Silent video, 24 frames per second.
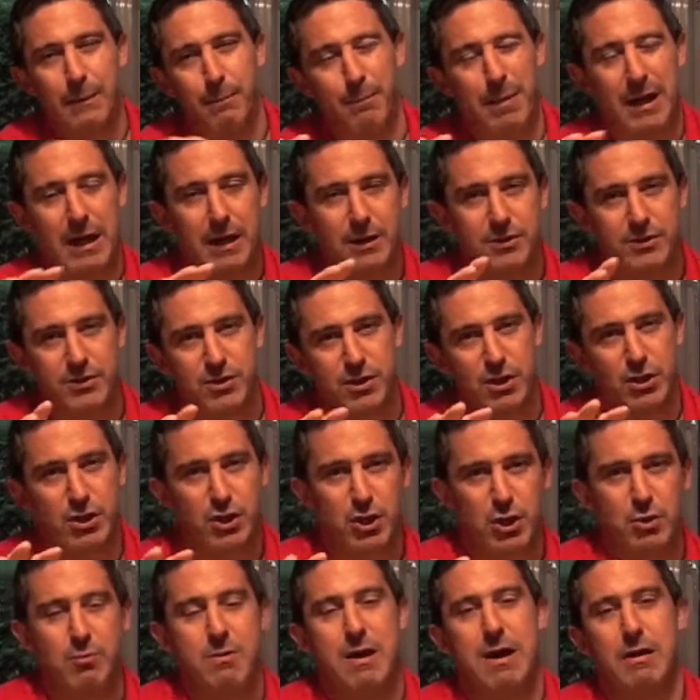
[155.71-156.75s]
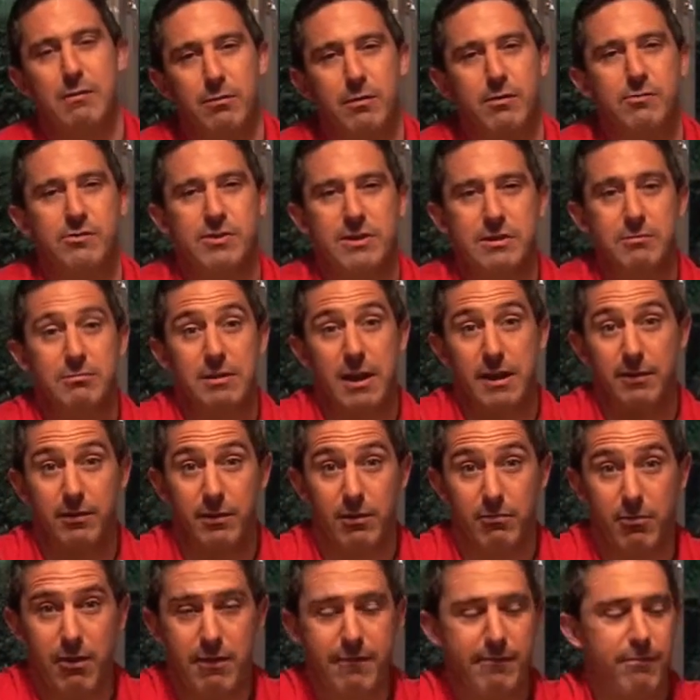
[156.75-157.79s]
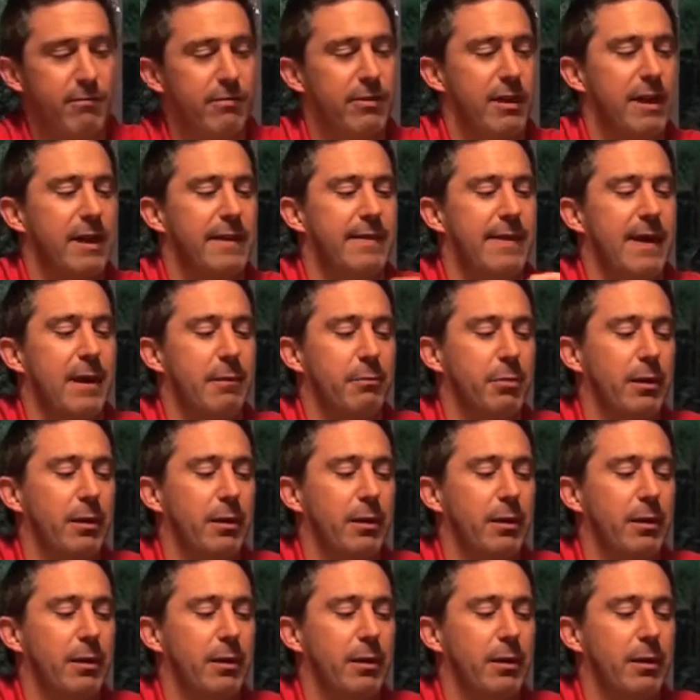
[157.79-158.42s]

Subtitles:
balance the two out while still getting the grapefruit thing in there.